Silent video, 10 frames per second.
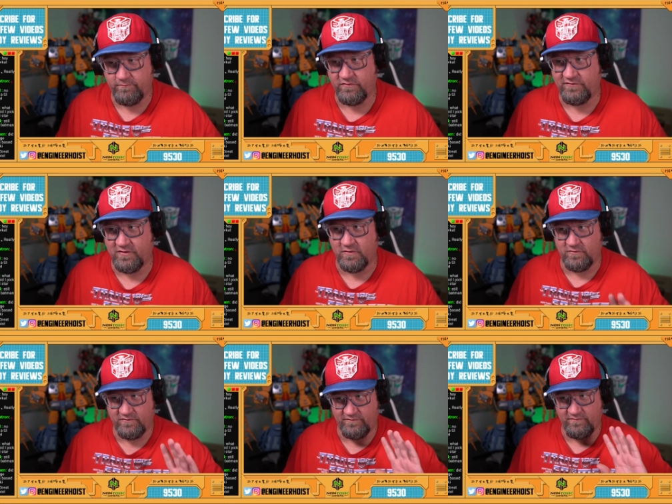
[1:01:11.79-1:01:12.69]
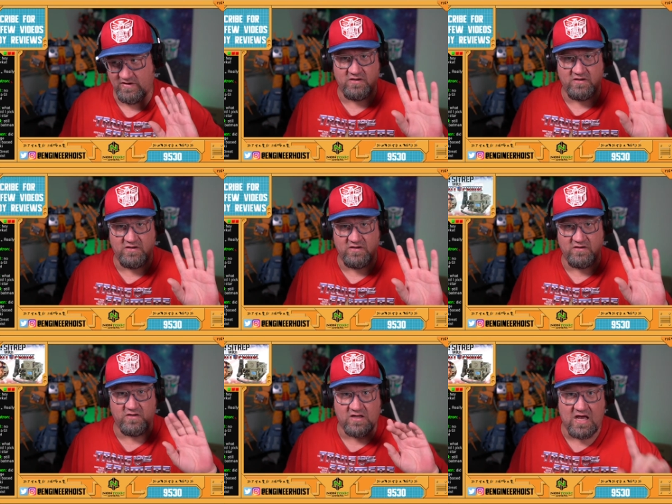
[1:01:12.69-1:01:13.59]
So everybody's saying
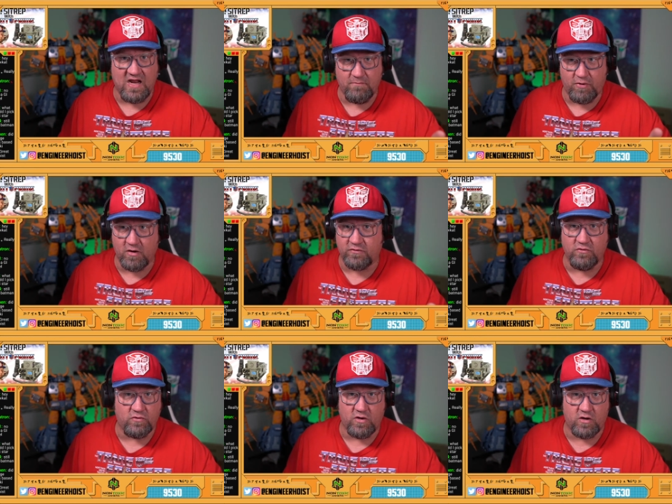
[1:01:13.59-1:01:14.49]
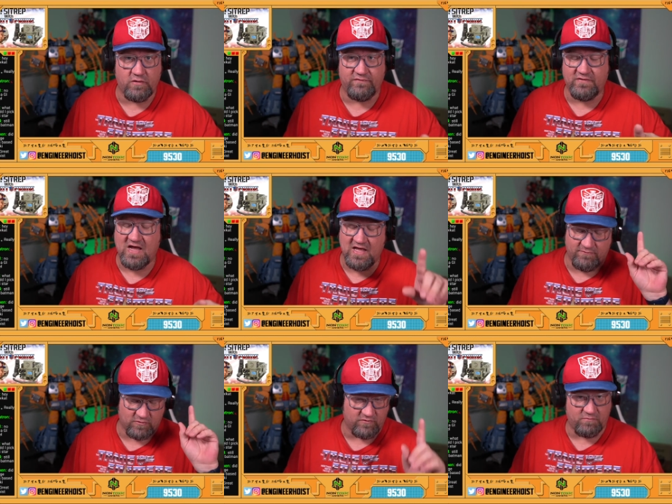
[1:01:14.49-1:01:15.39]
you gotta park the new car inside. If
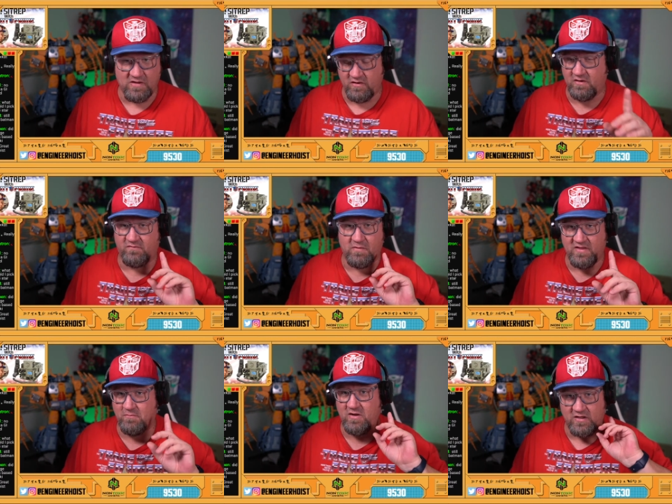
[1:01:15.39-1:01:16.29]
you're gonna spend it, you can spend that money.